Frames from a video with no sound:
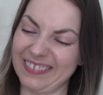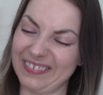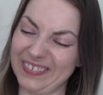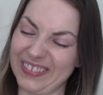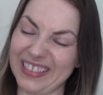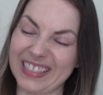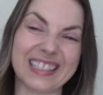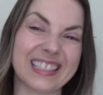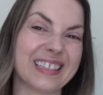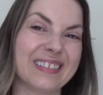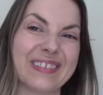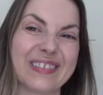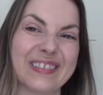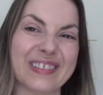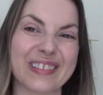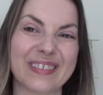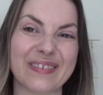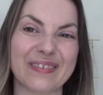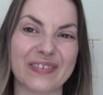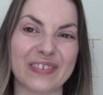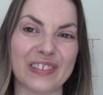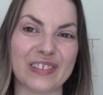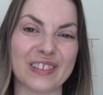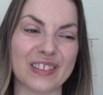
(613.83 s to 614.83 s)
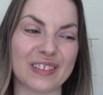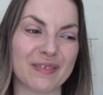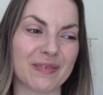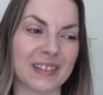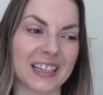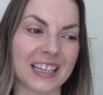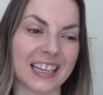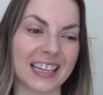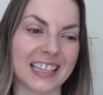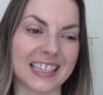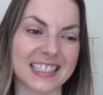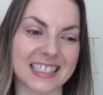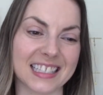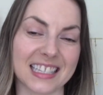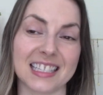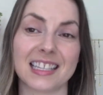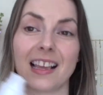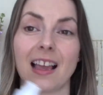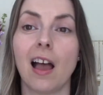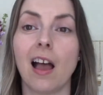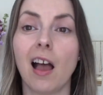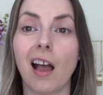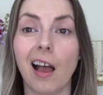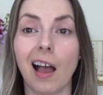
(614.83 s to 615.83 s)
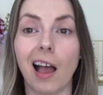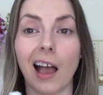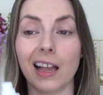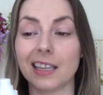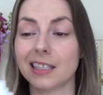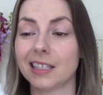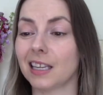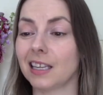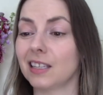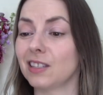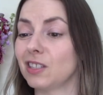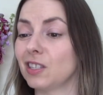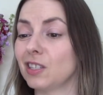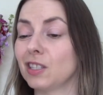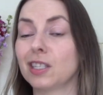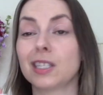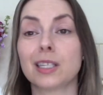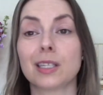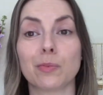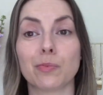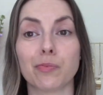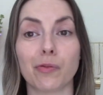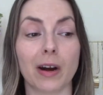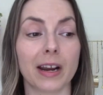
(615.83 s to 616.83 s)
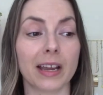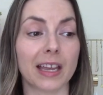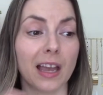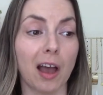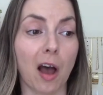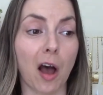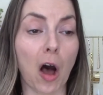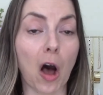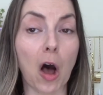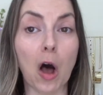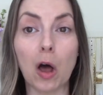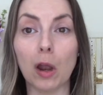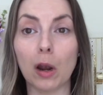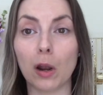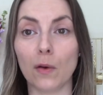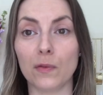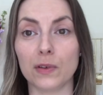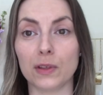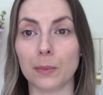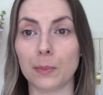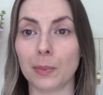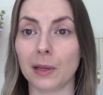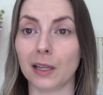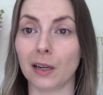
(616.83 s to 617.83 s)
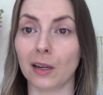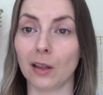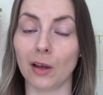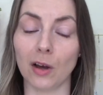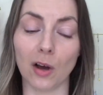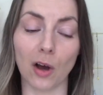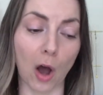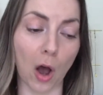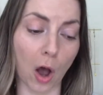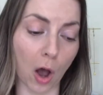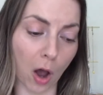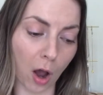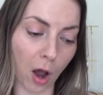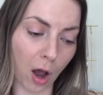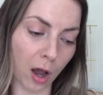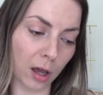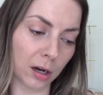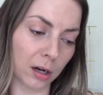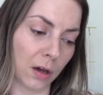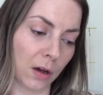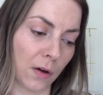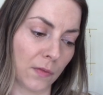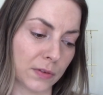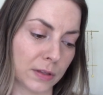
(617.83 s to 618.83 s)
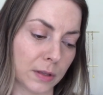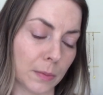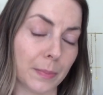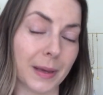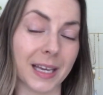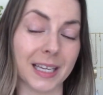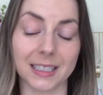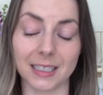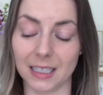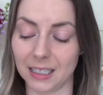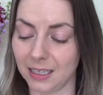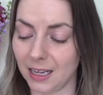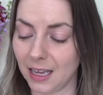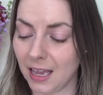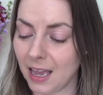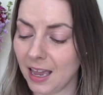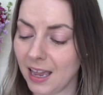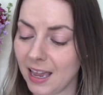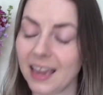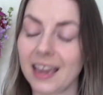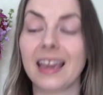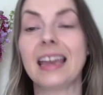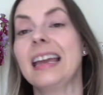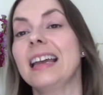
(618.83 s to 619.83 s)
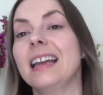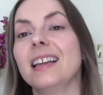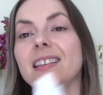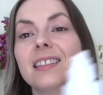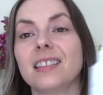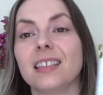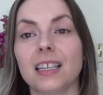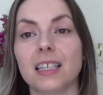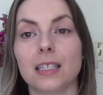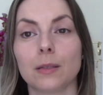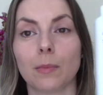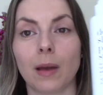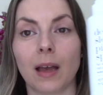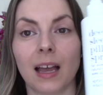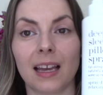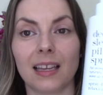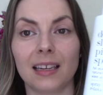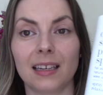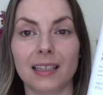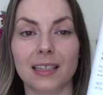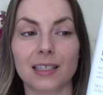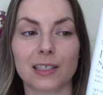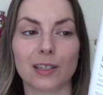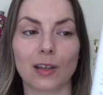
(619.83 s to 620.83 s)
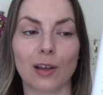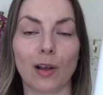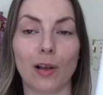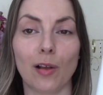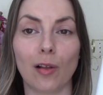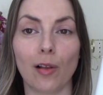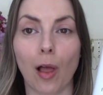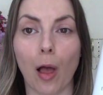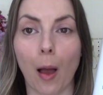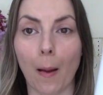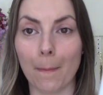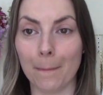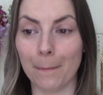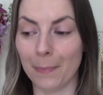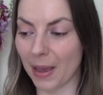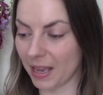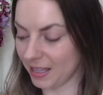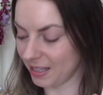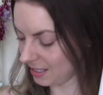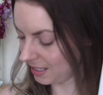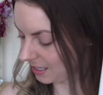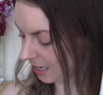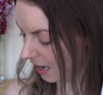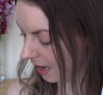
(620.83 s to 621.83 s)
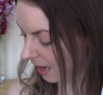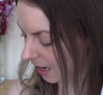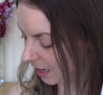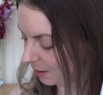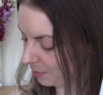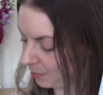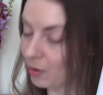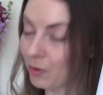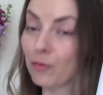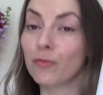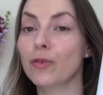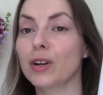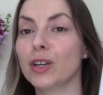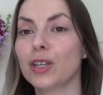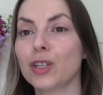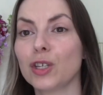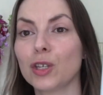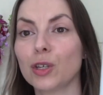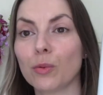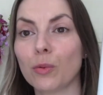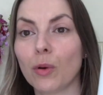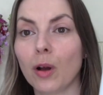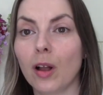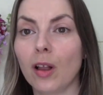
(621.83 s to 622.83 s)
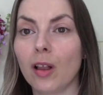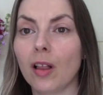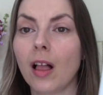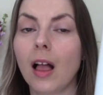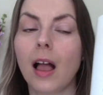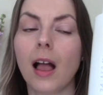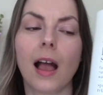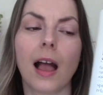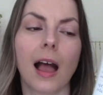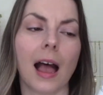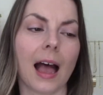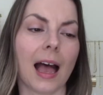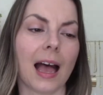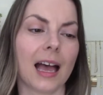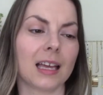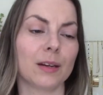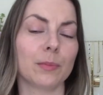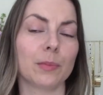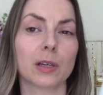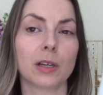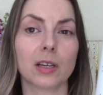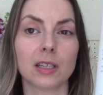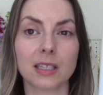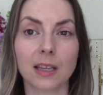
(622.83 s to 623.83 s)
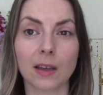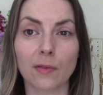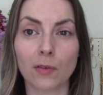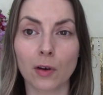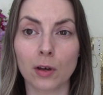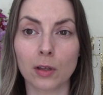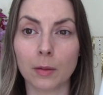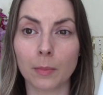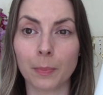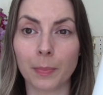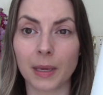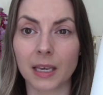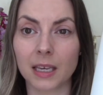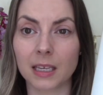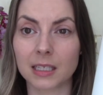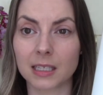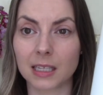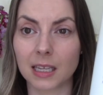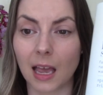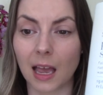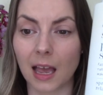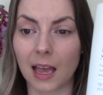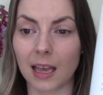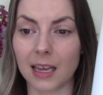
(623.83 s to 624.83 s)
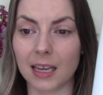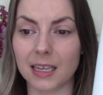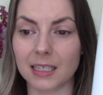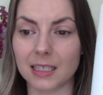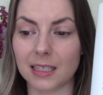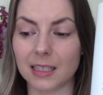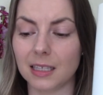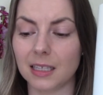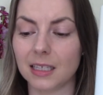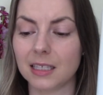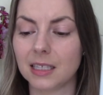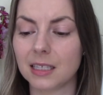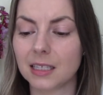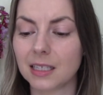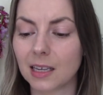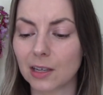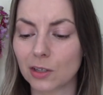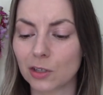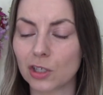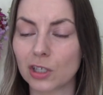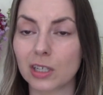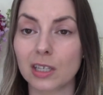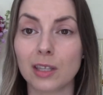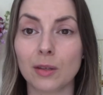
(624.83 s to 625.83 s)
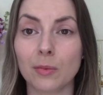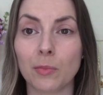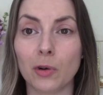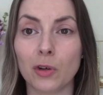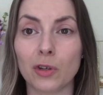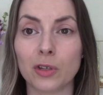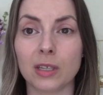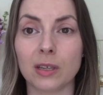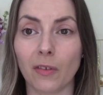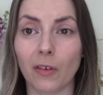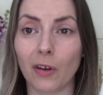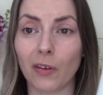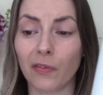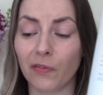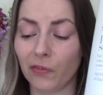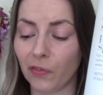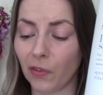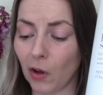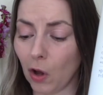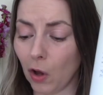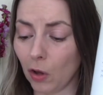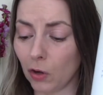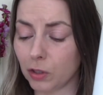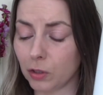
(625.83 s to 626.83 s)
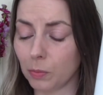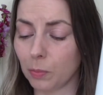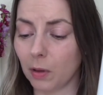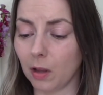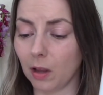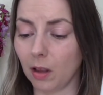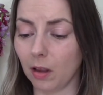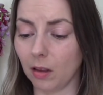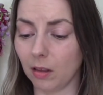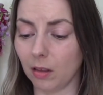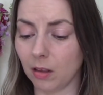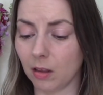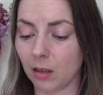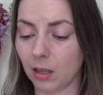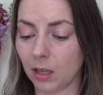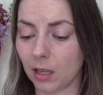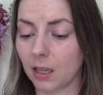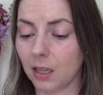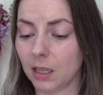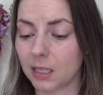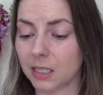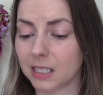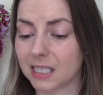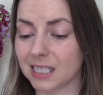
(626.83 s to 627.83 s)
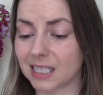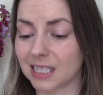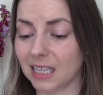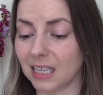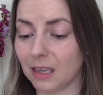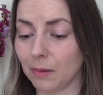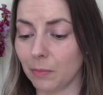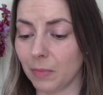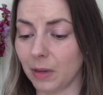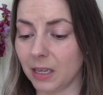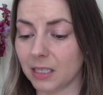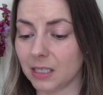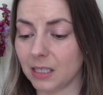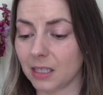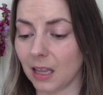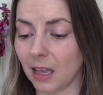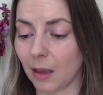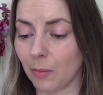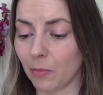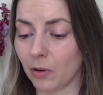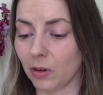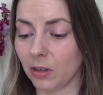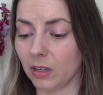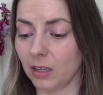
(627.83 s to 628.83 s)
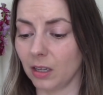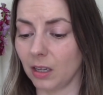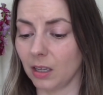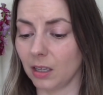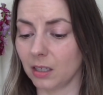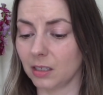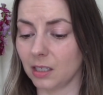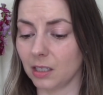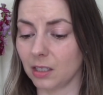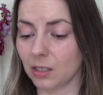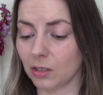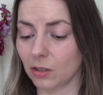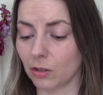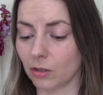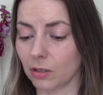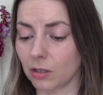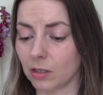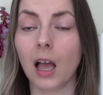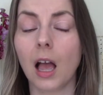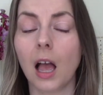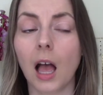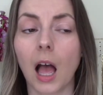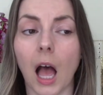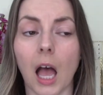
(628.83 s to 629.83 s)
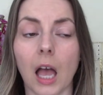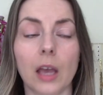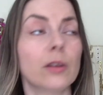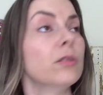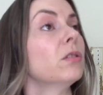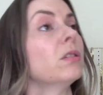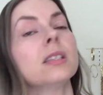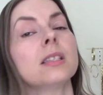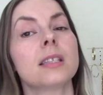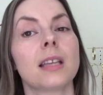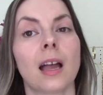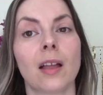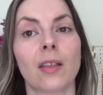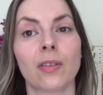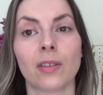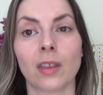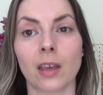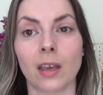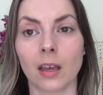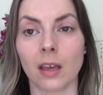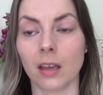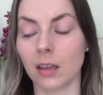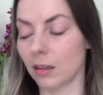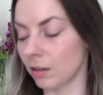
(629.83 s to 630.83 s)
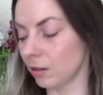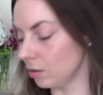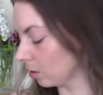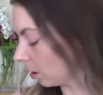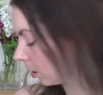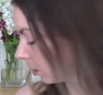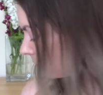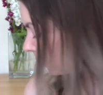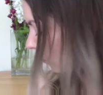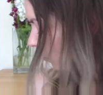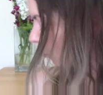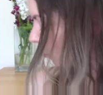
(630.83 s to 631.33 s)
for 250 milliliters, I tend to spray it all over the pillow, all over the bedding. It is my little bedtime ritual. And because I've got the big size, this is actually the most affordable sleep mist that I'm going to discuss. I understand that none of